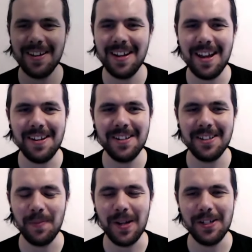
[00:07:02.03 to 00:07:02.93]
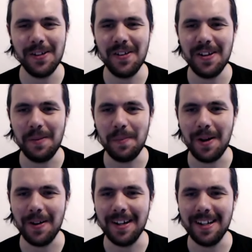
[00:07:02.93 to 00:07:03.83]
Now, you just mentioned Ernie
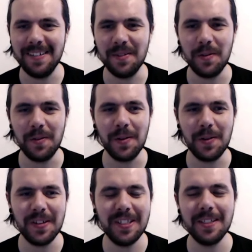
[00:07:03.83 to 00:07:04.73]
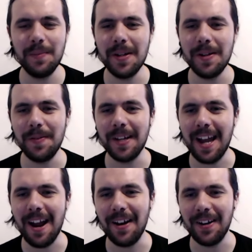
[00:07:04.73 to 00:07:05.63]
Merrick, and of course he's a bit of a
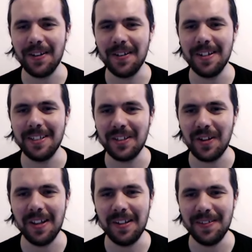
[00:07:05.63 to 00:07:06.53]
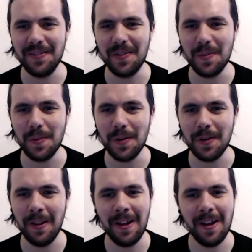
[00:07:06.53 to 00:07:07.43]
character in Australian
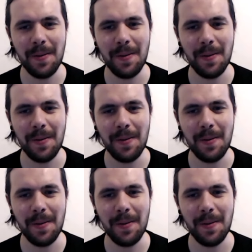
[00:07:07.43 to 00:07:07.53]
football.